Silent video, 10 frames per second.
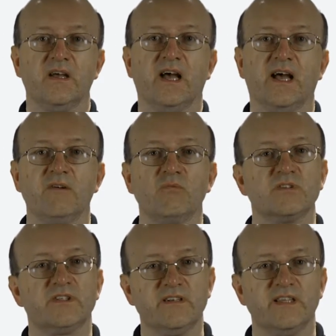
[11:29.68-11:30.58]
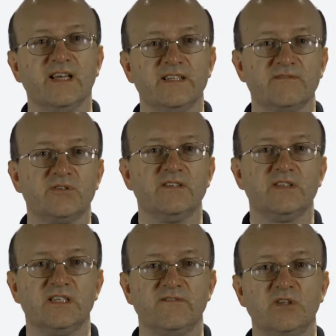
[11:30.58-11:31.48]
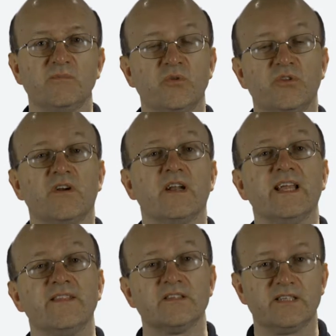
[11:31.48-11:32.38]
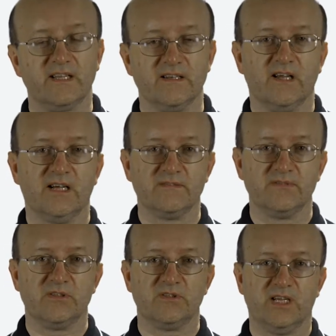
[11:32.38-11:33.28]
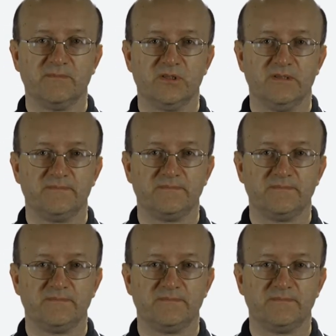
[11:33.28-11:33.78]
We'll study the idea of transitivity more thoroughly in the second half of this chapter.